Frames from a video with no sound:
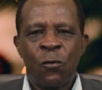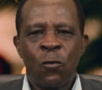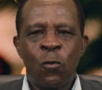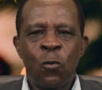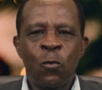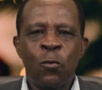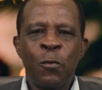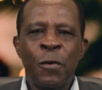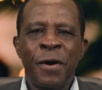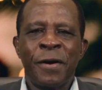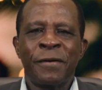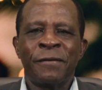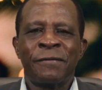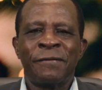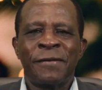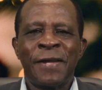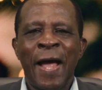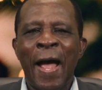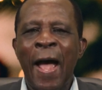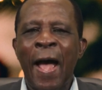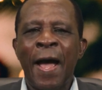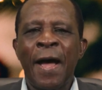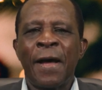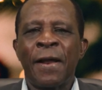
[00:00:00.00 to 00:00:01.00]
who work
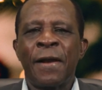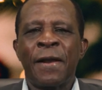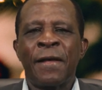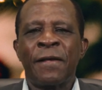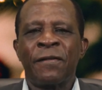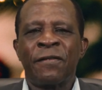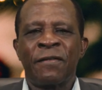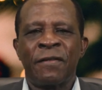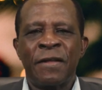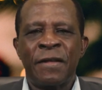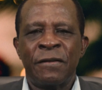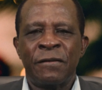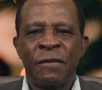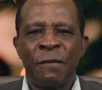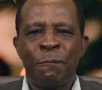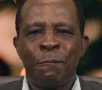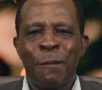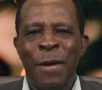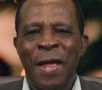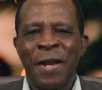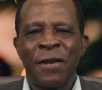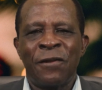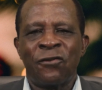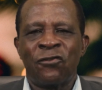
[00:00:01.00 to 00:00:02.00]
tirelessly to
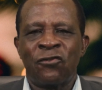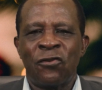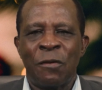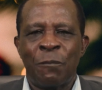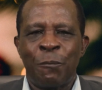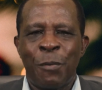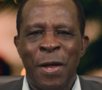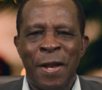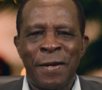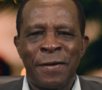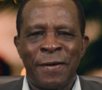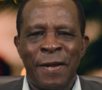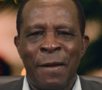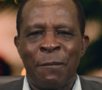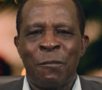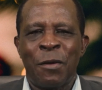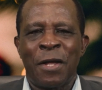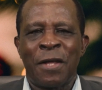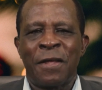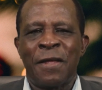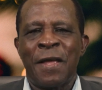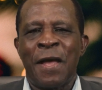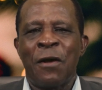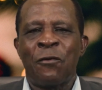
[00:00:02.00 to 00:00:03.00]
manage the
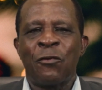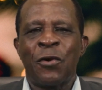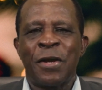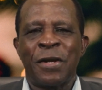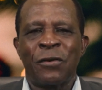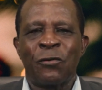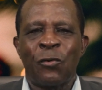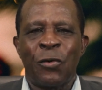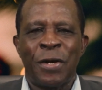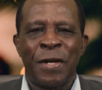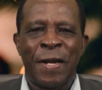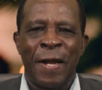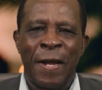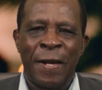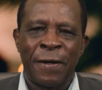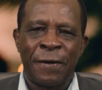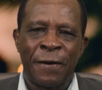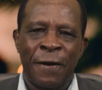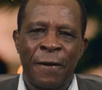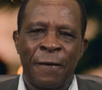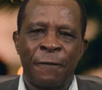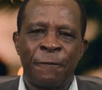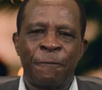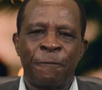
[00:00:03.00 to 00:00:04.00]
pandemic here in
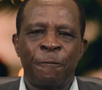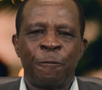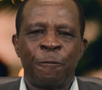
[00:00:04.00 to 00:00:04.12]
Grenada.